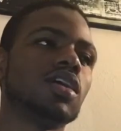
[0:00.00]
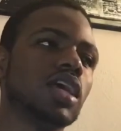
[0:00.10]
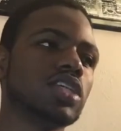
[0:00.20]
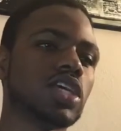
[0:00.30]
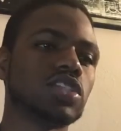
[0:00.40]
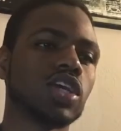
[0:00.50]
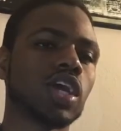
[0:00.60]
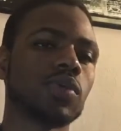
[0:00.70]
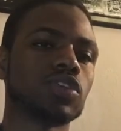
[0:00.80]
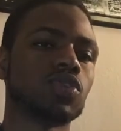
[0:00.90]

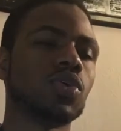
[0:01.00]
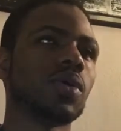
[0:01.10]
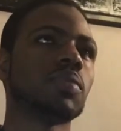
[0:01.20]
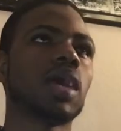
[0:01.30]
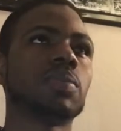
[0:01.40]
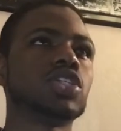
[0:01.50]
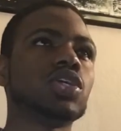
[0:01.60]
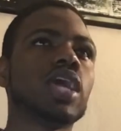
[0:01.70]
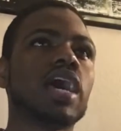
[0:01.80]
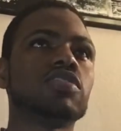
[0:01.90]
terrorist group. I'm like, but
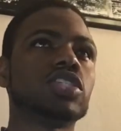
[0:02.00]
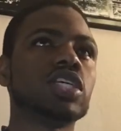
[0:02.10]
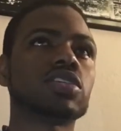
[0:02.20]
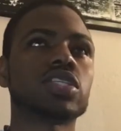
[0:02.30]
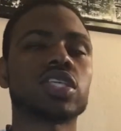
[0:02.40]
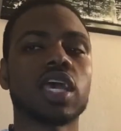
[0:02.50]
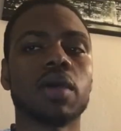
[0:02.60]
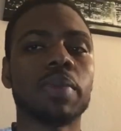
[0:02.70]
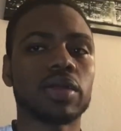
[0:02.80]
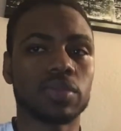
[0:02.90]
you didn't have shit to say
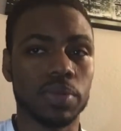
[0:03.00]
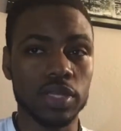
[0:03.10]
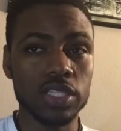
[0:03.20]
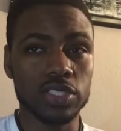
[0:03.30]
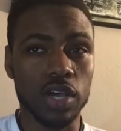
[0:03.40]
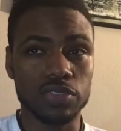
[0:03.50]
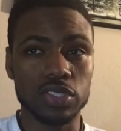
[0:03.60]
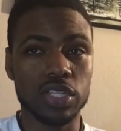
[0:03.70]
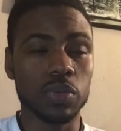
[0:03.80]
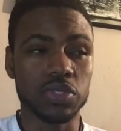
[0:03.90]
about the police
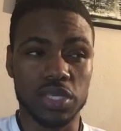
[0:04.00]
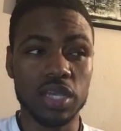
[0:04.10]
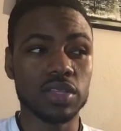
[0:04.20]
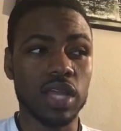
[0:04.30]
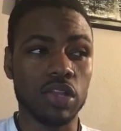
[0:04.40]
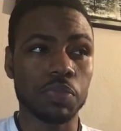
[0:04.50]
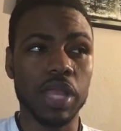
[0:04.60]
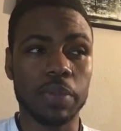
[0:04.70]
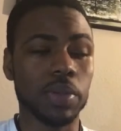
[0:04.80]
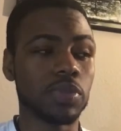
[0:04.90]
officers that was killing all the
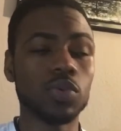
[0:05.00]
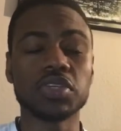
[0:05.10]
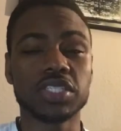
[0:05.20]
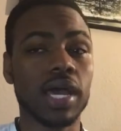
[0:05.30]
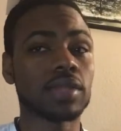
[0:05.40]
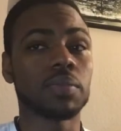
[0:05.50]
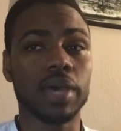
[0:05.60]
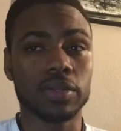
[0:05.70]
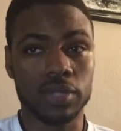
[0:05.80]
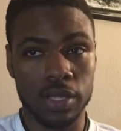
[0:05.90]
black people. You were silent
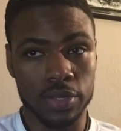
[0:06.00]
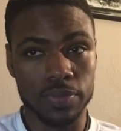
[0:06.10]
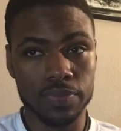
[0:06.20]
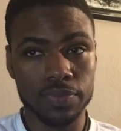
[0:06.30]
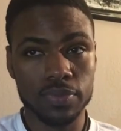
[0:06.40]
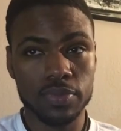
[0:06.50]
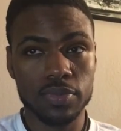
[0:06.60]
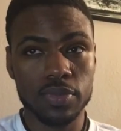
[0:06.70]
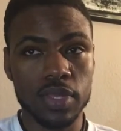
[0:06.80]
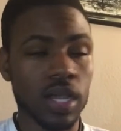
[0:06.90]
about that.
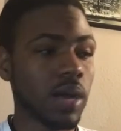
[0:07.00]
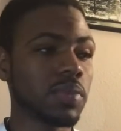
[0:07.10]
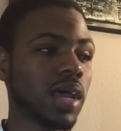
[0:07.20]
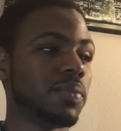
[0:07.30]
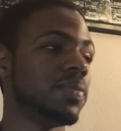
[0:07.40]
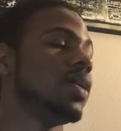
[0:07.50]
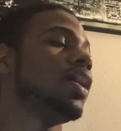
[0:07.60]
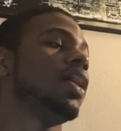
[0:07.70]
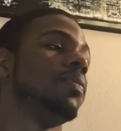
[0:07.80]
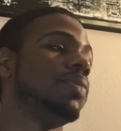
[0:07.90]
I'm like,
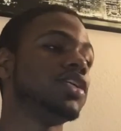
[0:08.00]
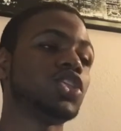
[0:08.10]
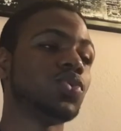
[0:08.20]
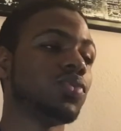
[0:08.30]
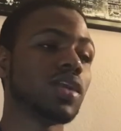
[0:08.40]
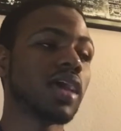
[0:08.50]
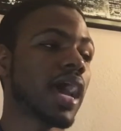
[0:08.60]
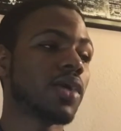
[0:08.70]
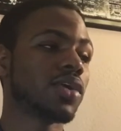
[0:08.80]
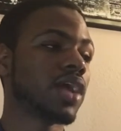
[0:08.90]
bitch, you really
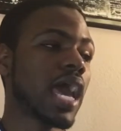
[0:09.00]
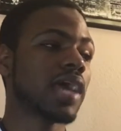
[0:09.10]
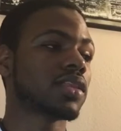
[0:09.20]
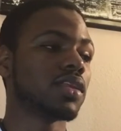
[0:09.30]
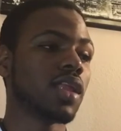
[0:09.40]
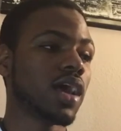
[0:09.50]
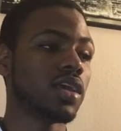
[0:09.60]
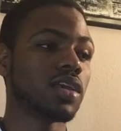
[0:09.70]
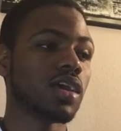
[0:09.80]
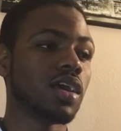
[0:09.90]
out here acting
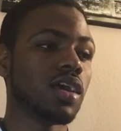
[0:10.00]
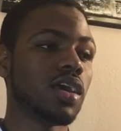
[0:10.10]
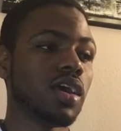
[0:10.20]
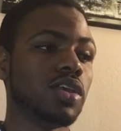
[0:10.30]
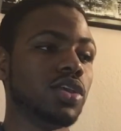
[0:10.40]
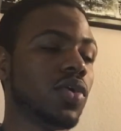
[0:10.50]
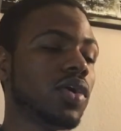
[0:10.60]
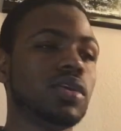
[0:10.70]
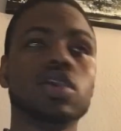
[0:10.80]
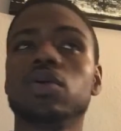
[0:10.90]
like your
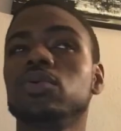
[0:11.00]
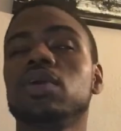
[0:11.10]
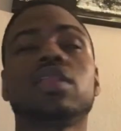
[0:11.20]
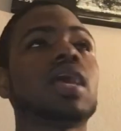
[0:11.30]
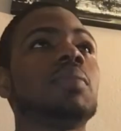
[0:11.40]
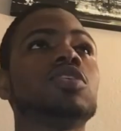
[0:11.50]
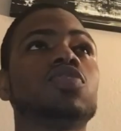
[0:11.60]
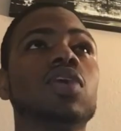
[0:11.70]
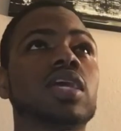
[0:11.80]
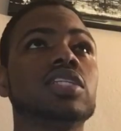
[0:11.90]
name is
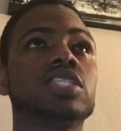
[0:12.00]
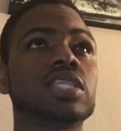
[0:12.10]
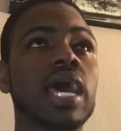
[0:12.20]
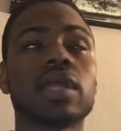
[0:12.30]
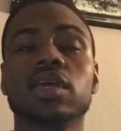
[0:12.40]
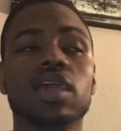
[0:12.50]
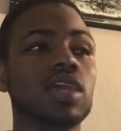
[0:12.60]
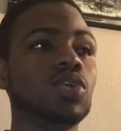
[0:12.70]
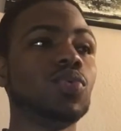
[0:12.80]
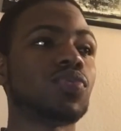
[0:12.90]
fucking Sally and
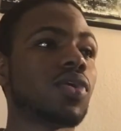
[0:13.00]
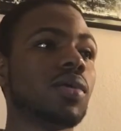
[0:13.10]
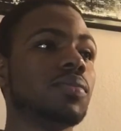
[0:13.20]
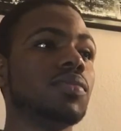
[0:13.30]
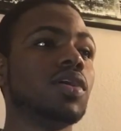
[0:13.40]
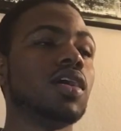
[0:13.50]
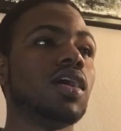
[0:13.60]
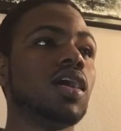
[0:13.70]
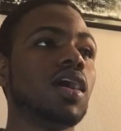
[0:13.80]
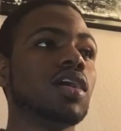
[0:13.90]
you from
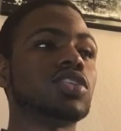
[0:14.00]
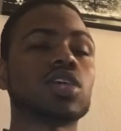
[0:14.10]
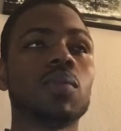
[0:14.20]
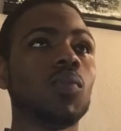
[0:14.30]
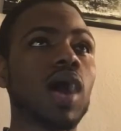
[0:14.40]
some